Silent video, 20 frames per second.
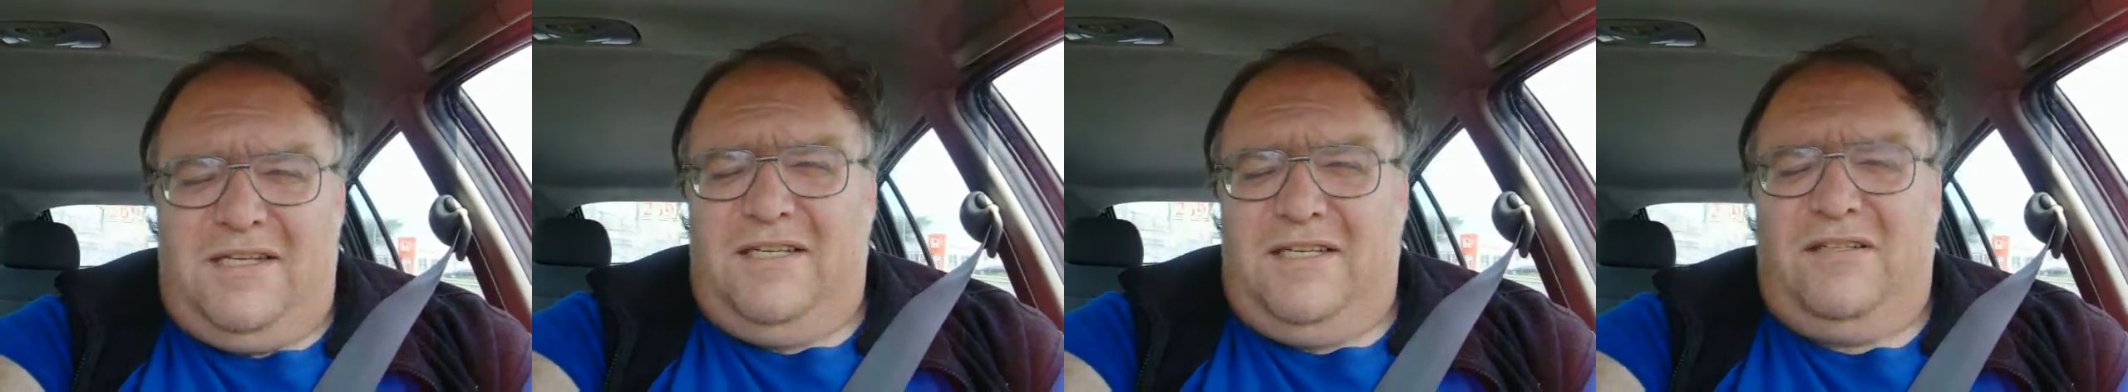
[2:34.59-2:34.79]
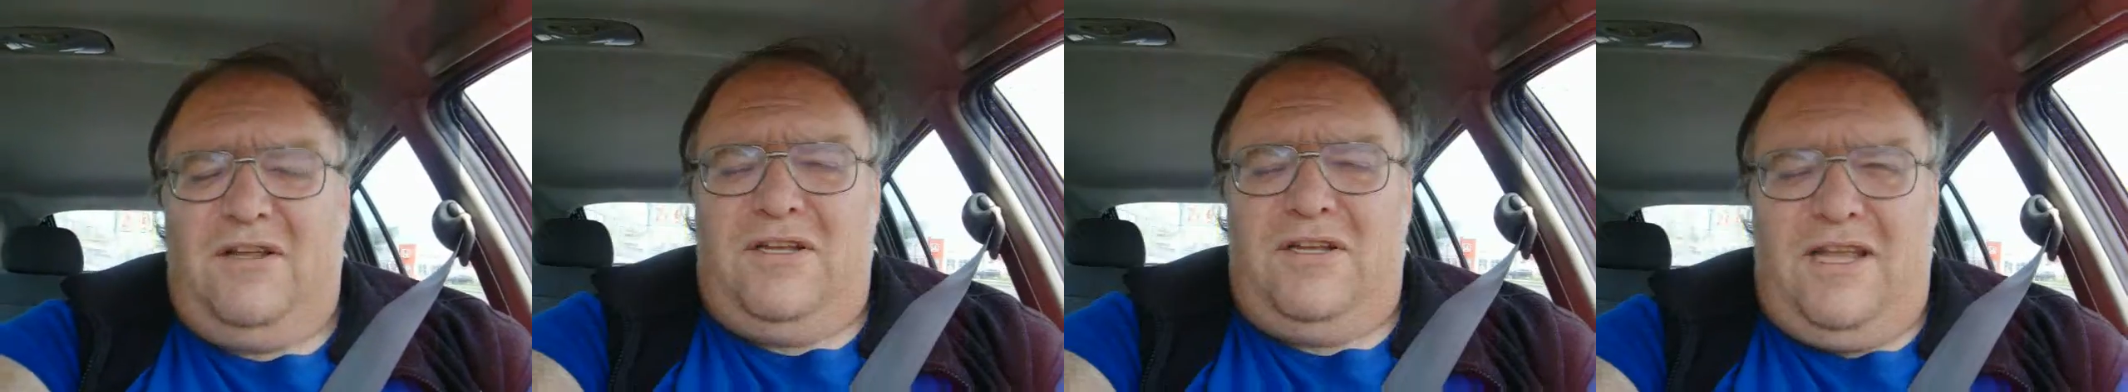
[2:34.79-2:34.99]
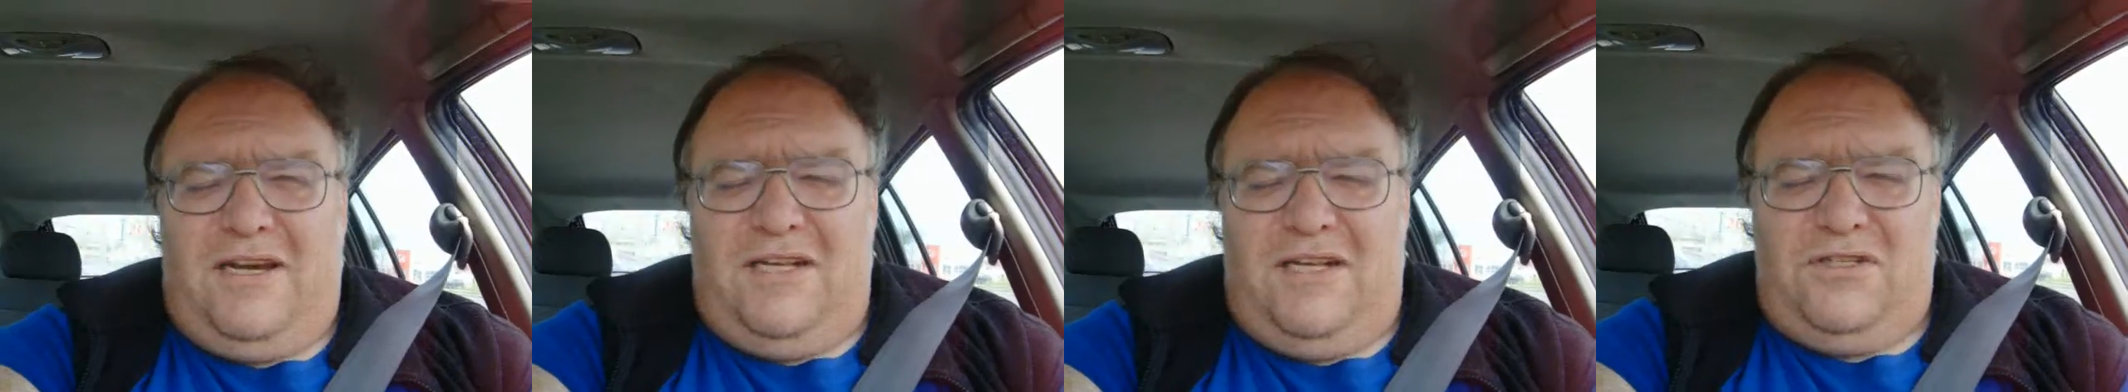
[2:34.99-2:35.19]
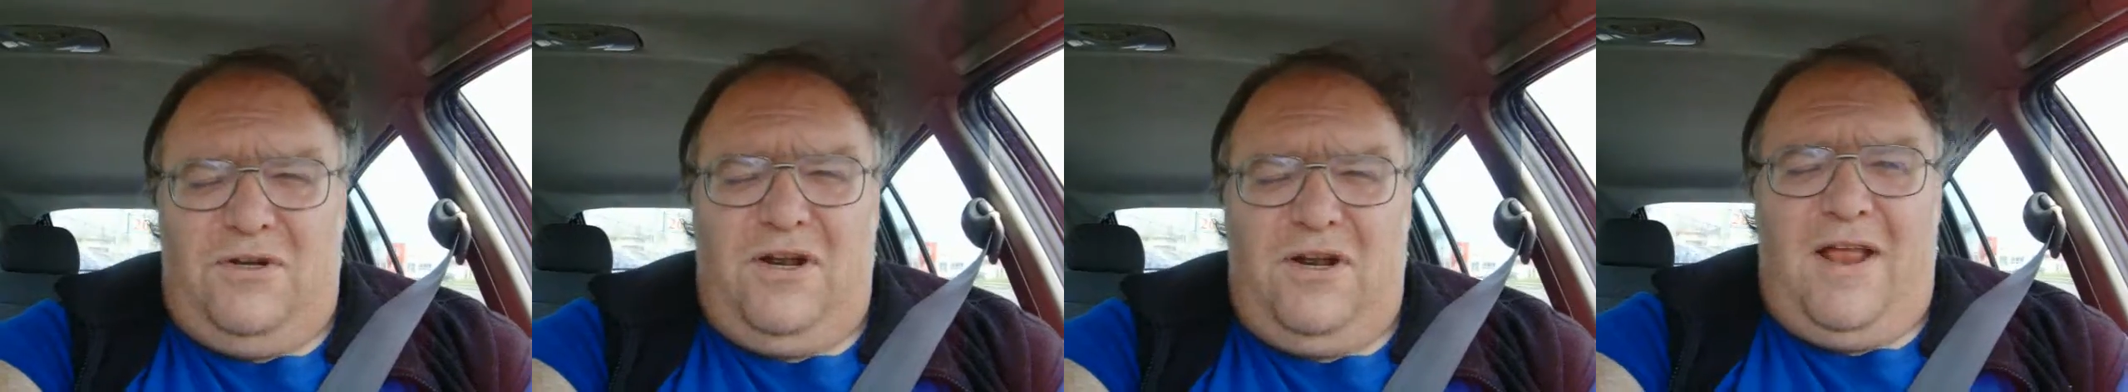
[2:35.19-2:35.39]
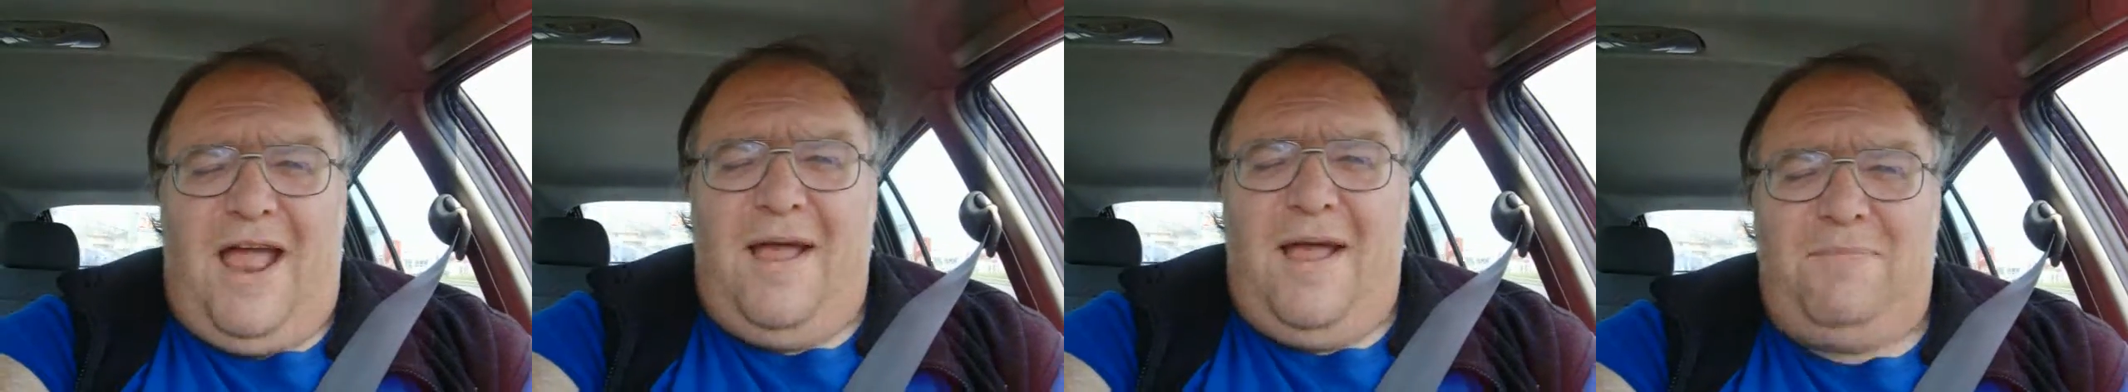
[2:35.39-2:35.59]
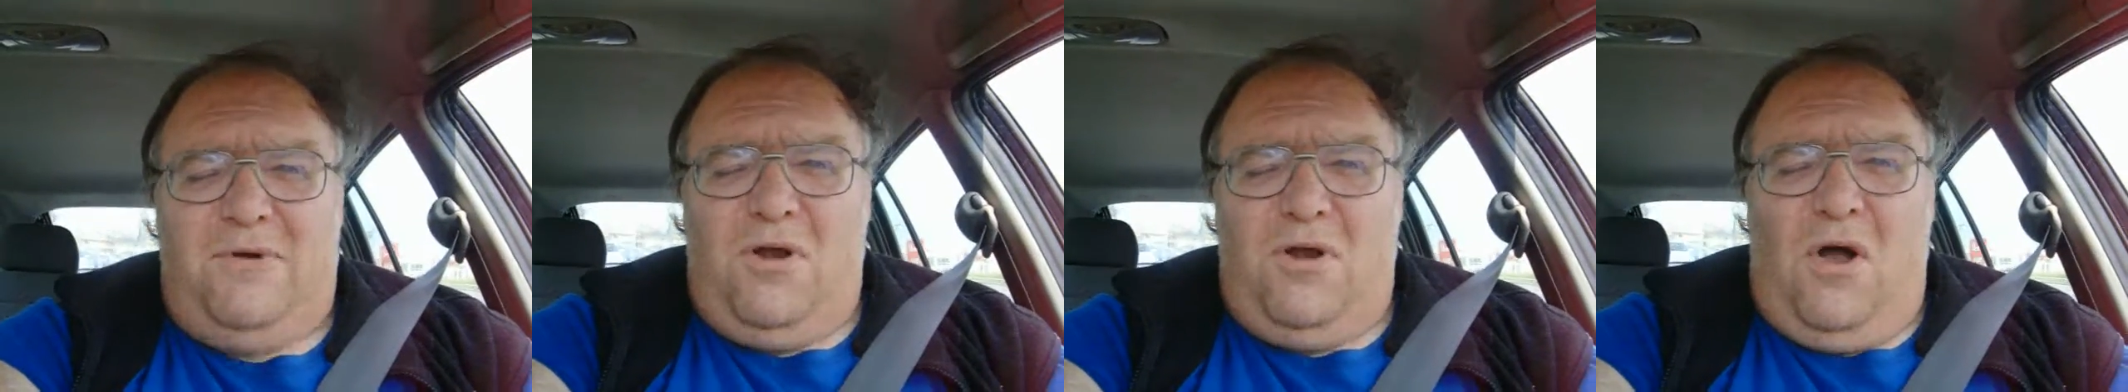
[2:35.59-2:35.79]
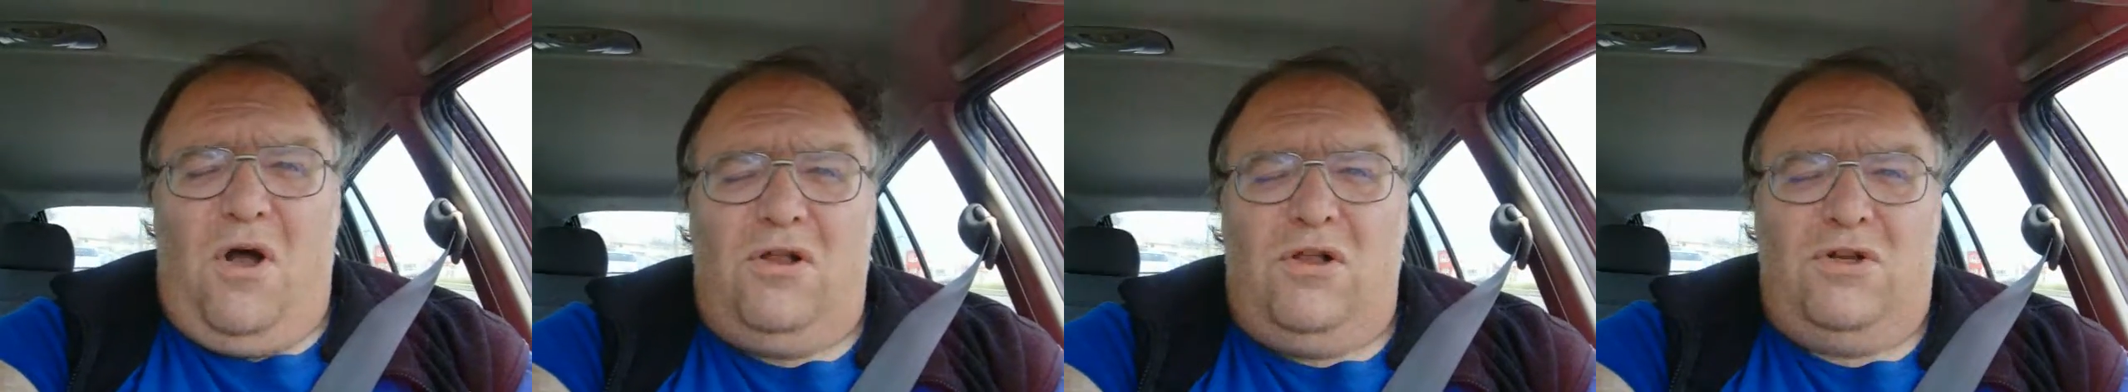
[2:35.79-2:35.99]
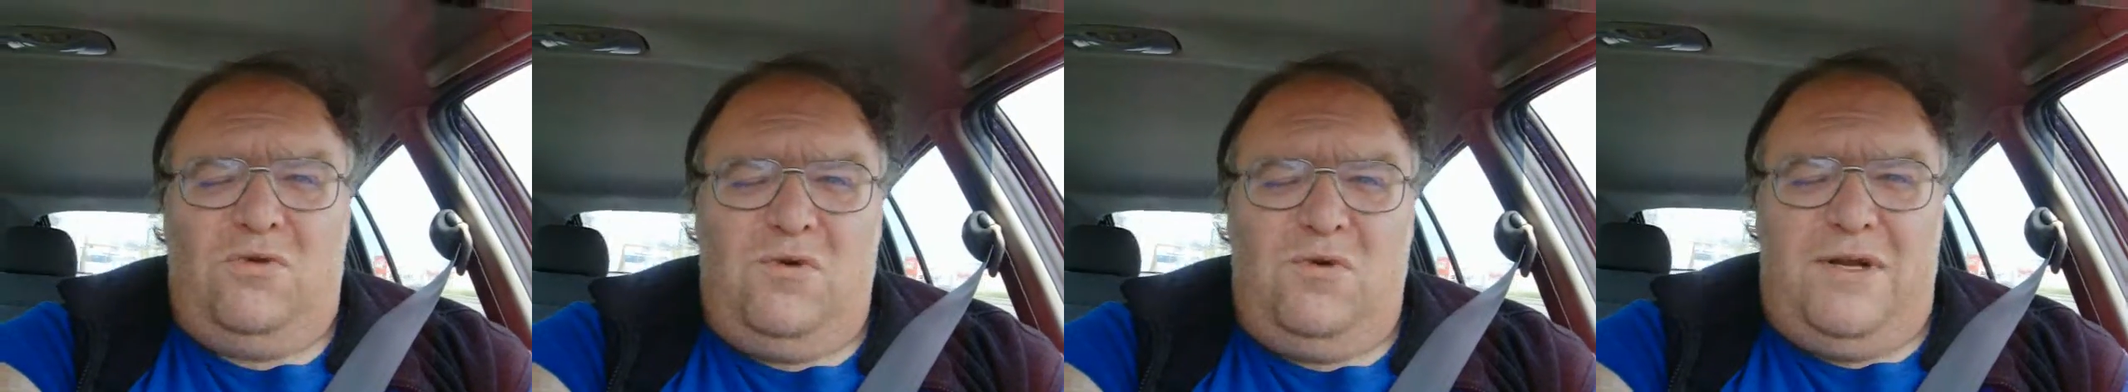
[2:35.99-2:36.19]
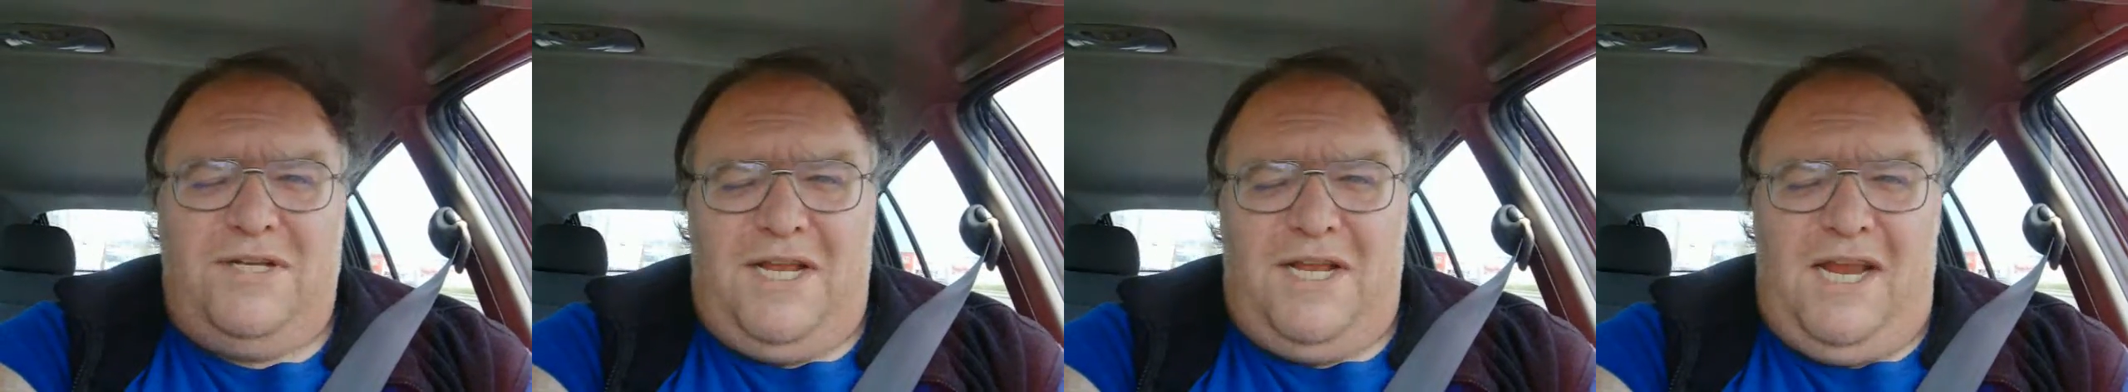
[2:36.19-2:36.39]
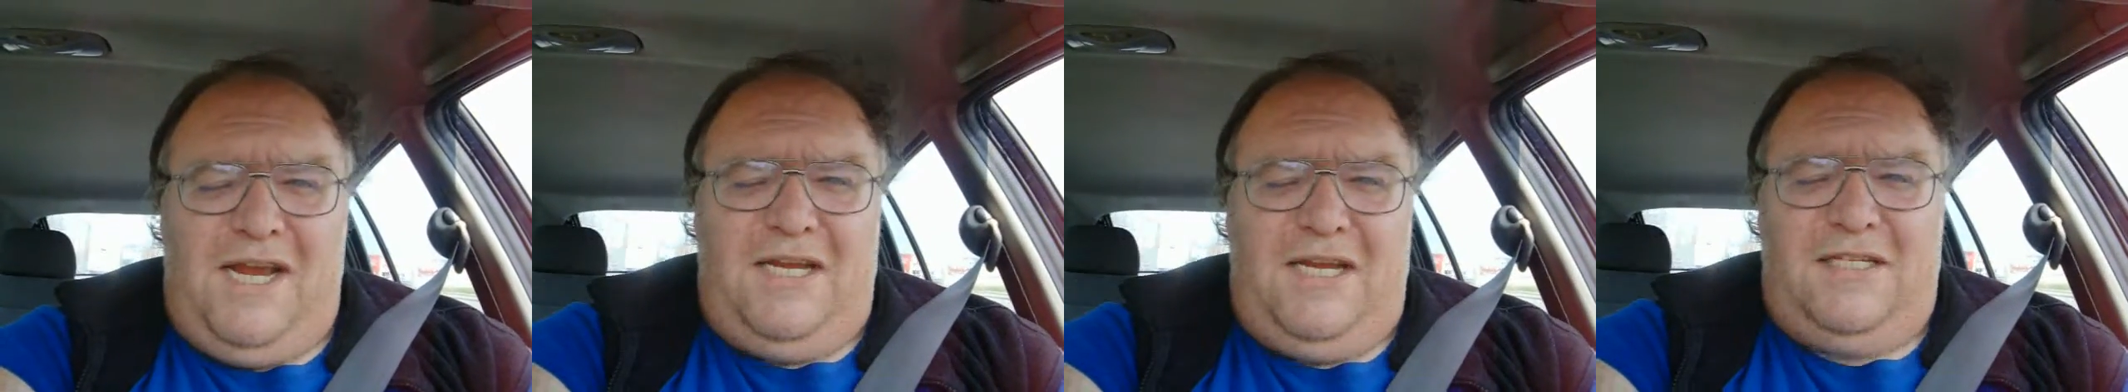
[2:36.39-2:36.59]
doesn't look like it's going to happen all in
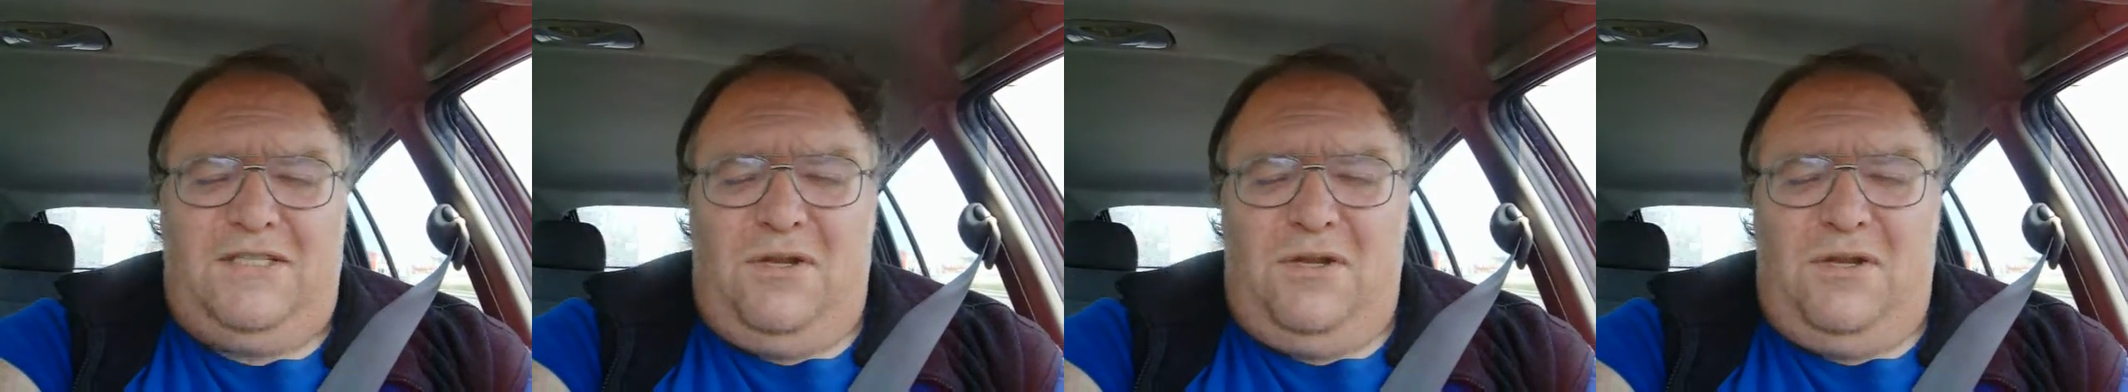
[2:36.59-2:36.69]
one day.